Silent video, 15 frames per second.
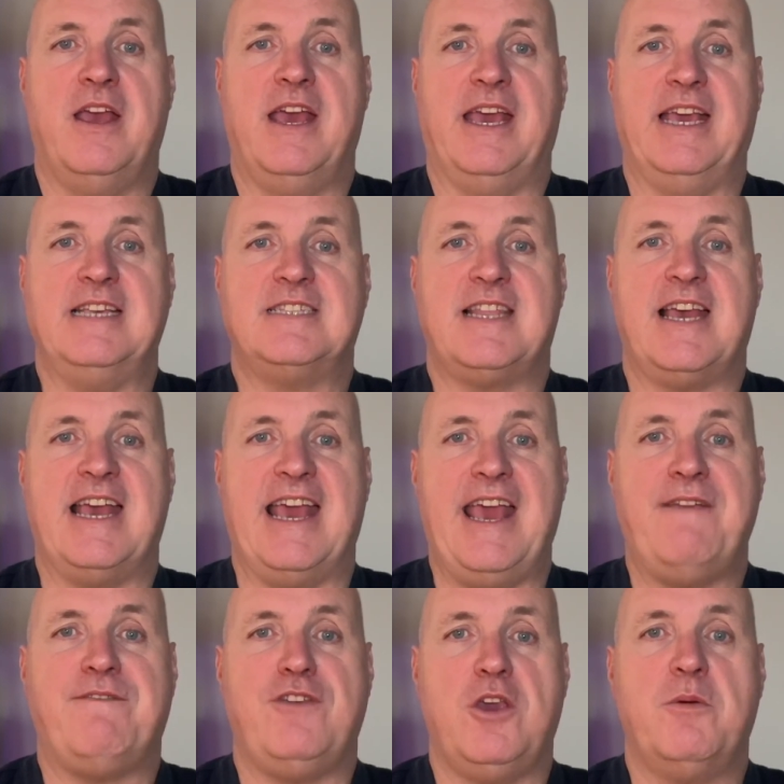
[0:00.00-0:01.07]
is that
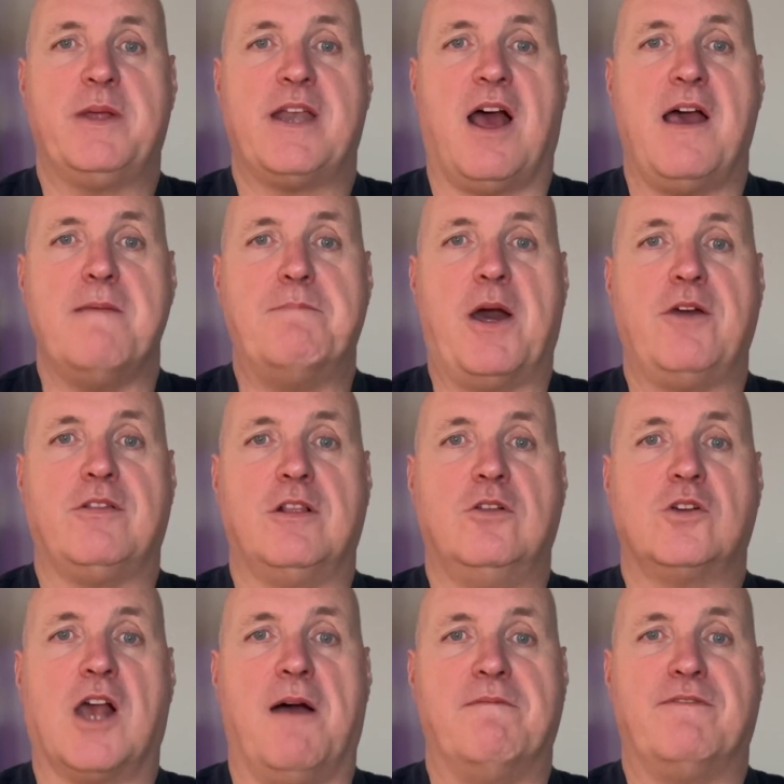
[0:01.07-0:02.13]
if you and I both
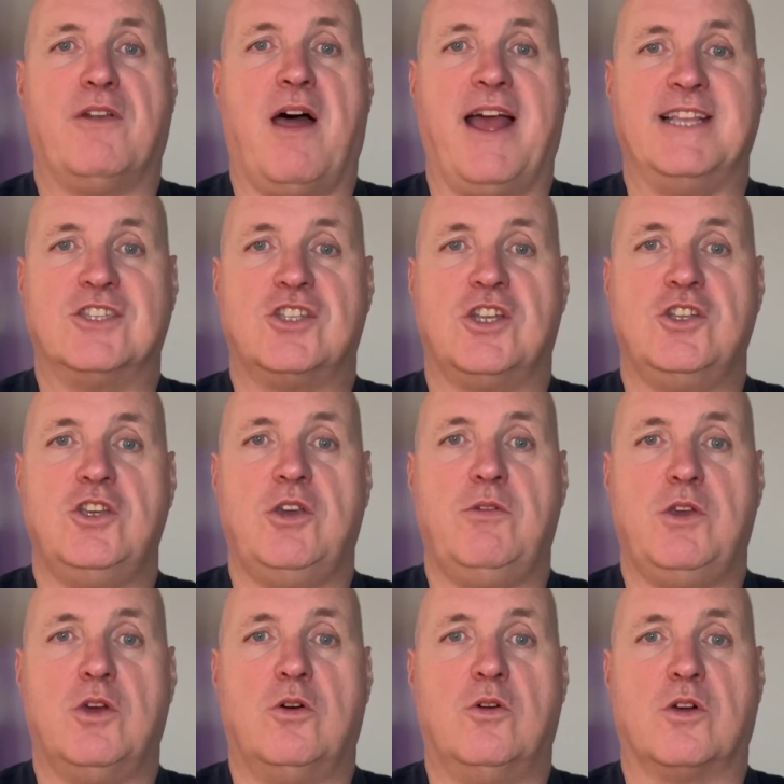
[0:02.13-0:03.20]
look up flights to New
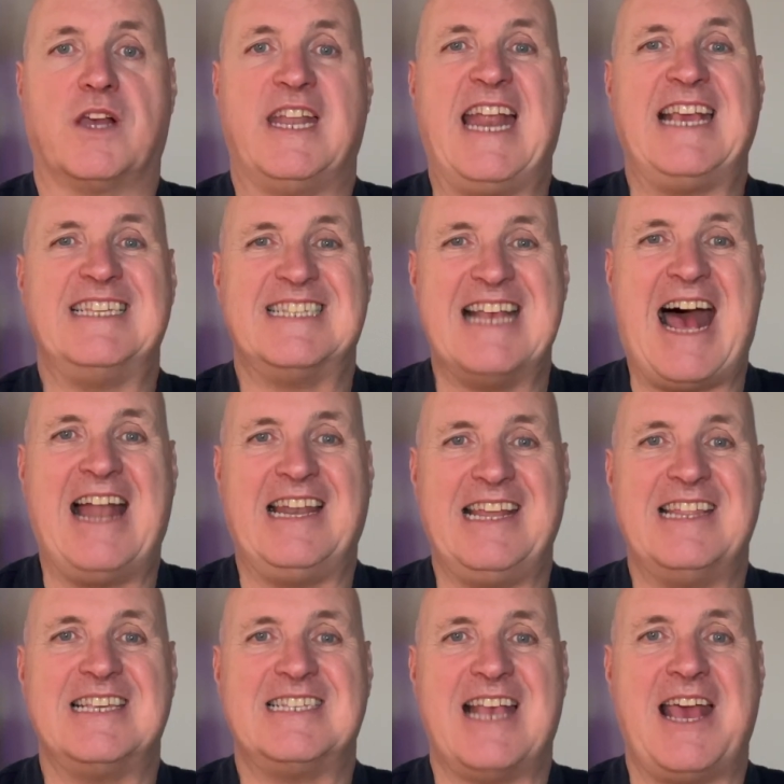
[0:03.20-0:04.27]
York at exactly
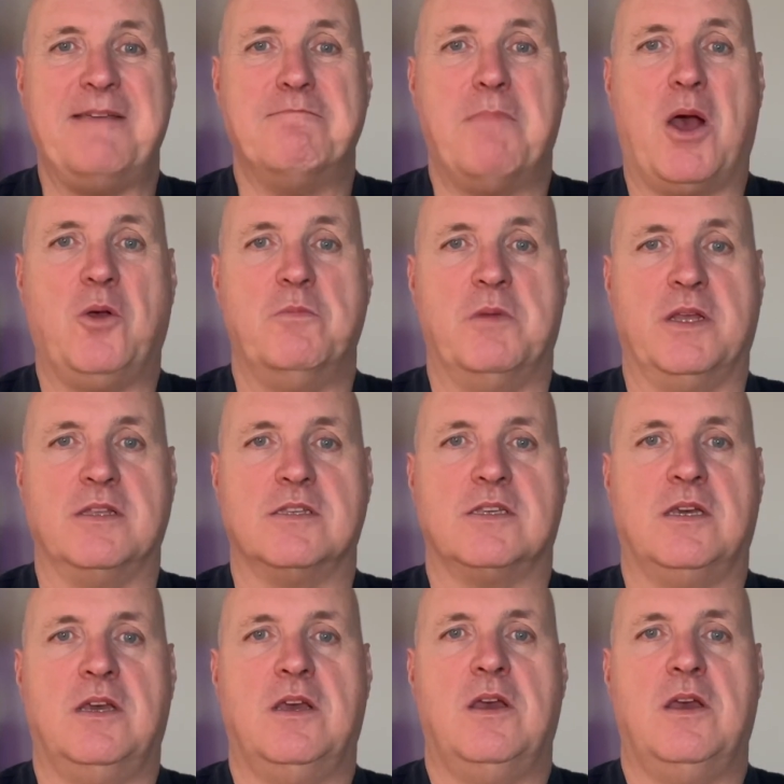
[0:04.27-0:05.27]
the same moment,